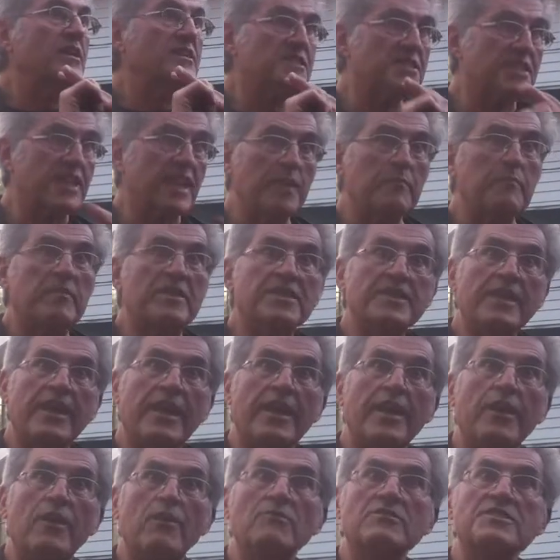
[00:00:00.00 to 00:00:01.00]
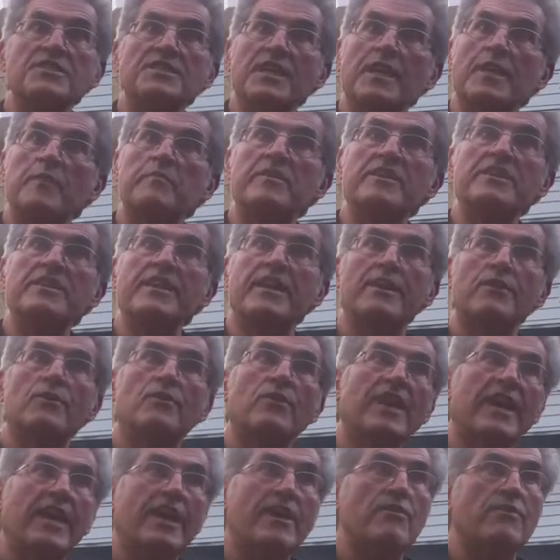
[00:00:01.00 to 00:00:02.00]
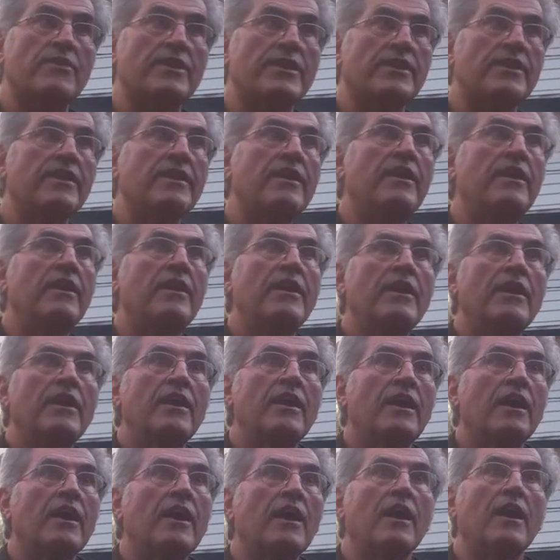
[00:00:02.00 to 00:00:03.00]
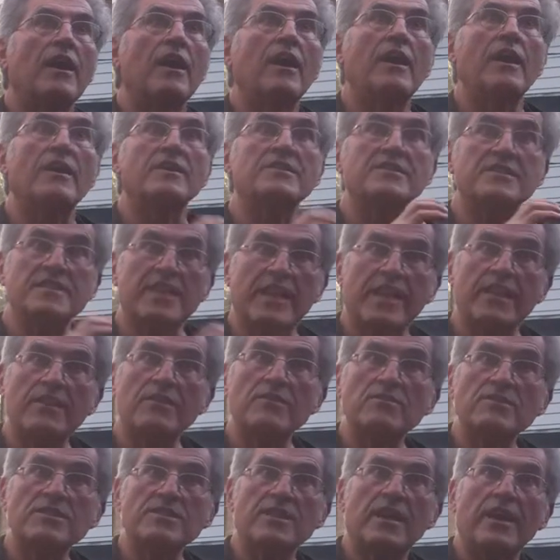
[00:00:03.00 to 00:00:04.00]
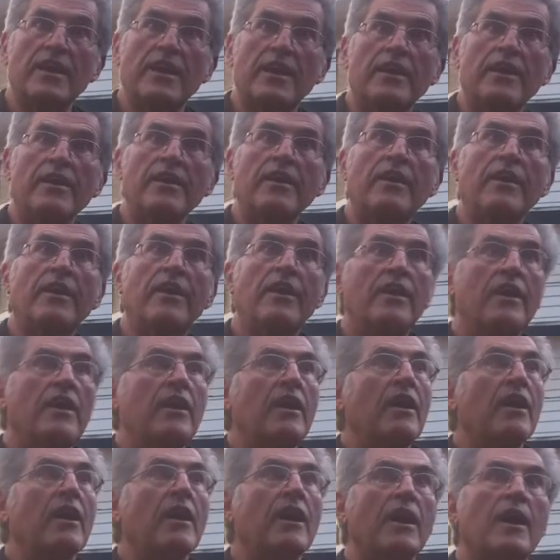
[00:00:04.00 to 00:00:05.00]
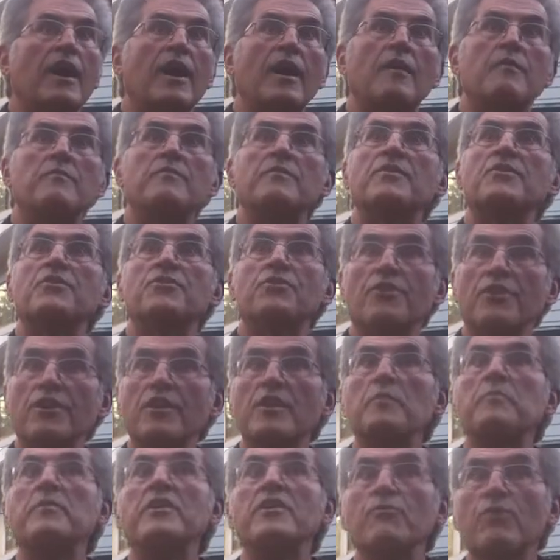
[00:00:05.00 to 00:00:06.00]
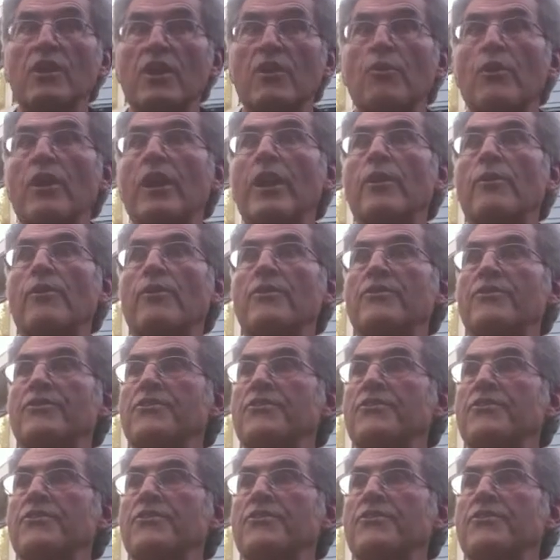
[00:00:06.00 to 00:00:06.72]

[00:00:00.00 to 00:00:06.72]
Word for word: San Mateo, San Mateo County, uh, San Jose, um, you're going to be required